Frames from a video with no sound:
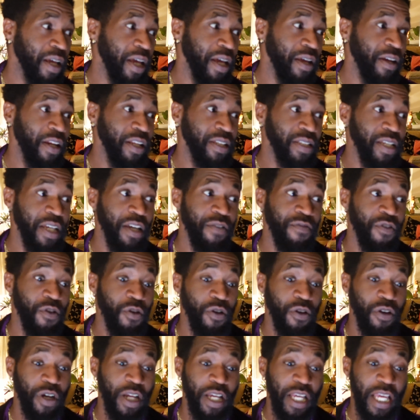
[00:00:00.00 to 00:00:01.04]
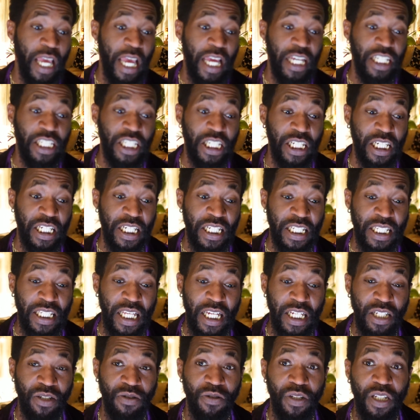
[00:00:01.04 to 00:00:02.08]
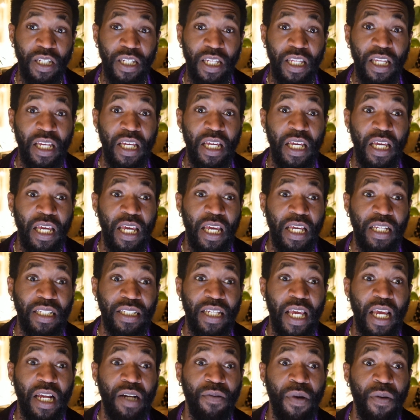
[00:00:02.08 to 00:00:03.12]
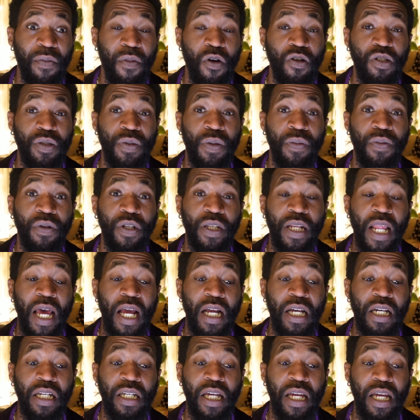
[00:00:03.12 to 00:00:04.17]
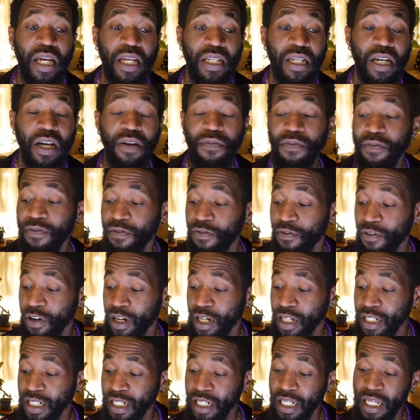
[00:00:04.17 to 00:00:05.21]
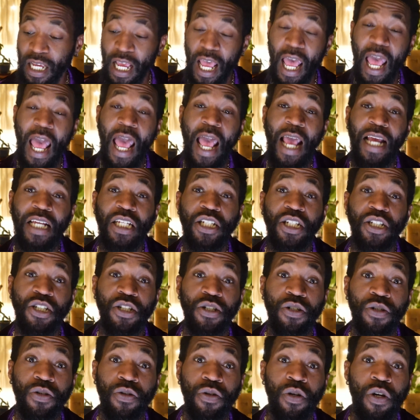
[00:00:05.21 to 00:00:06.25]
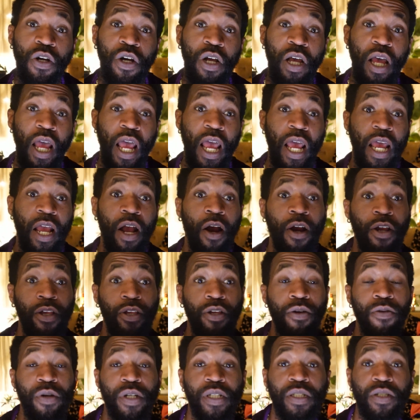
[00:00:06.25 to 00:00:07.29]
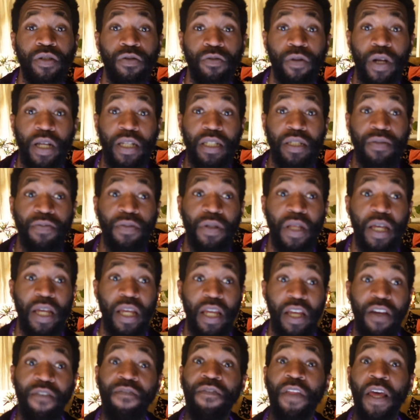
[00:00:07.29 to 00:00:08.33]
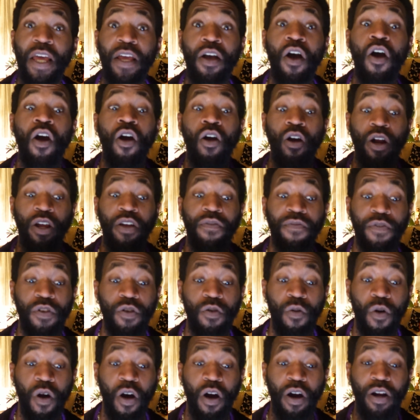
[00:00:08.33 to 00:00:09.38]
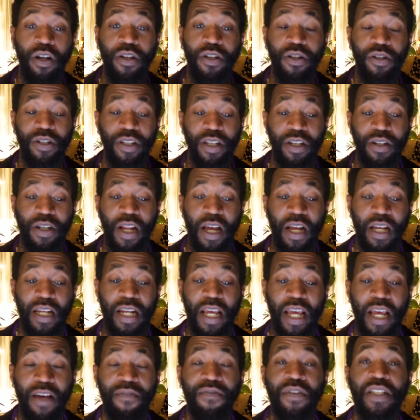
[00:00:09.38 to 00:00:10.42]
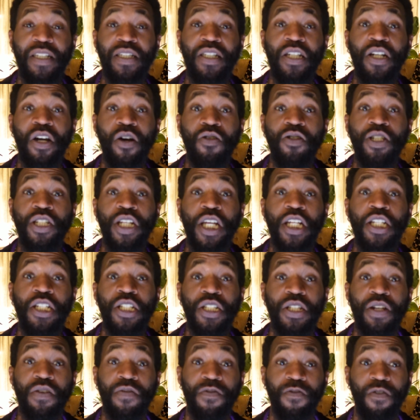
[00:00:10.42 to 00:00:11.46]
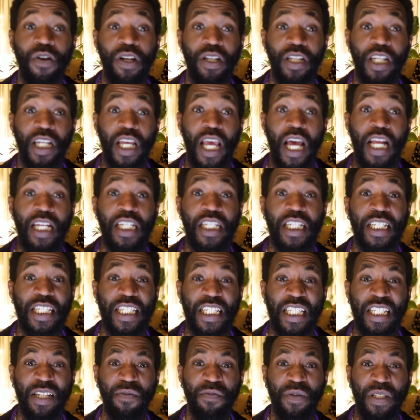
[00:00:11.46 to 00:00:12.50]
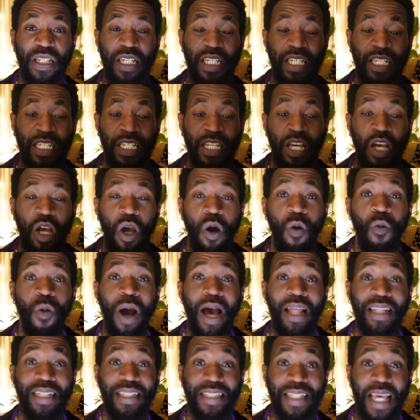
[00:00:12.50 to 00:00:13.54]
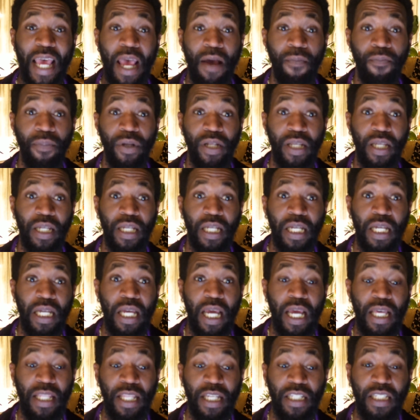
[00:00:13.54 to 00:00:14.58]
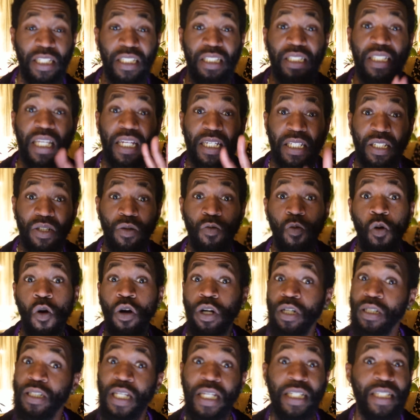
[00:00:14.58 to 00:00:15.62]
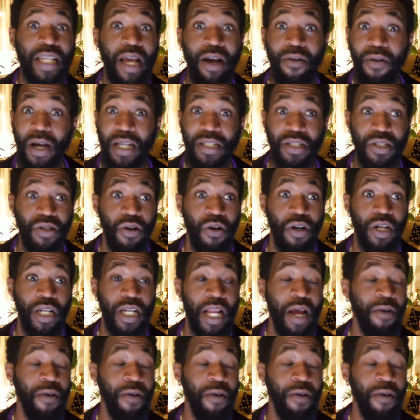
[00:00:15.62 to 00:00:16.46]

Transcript: And say if you're engaging in a sexual entanglement, most people are not going to up front ask you, hey, are you into race play? If they are, or if you are, they're not going to have these negotiations up front. They kind of just slips in while it's happening, and they just test the water. That's how I started.